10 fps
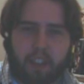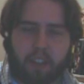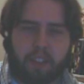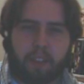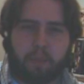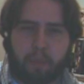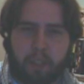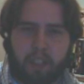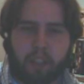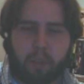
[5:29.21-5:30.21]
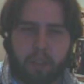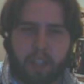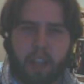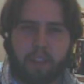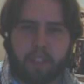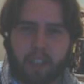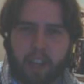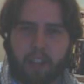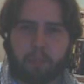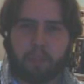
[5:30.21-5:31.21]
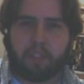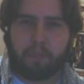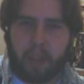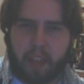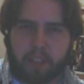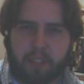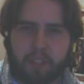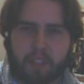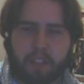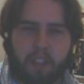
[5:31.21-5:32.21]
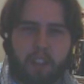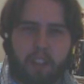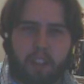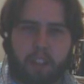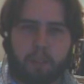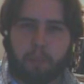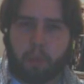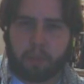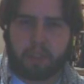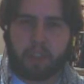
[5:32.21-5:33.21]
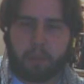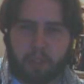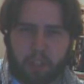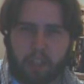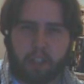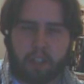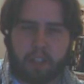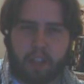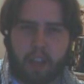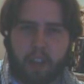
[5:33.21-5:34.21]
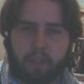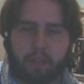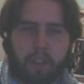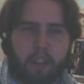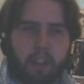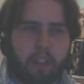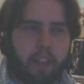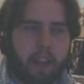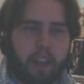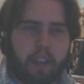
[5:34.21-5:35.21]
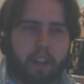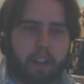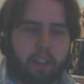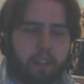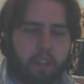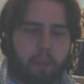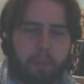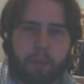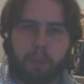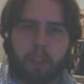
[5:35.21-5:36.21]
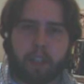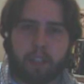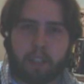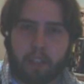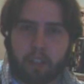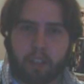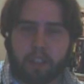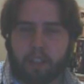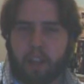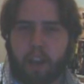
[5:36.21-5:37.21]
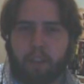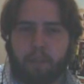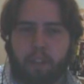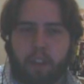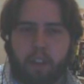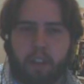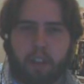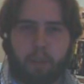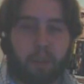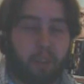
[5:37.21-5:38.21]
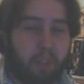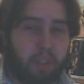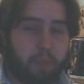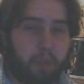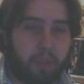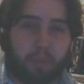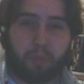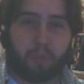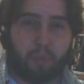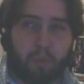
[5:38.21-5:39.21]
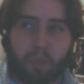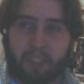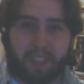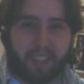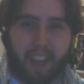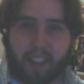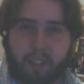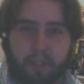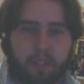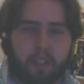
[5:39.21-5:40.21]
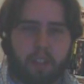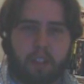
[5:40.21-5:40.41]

Are they really going to have the caliber of matches that the Motor City Machine Guns have? That uh, you know, people like the Dudleys have. I mean, are you going to put Too Cool with the Steiners?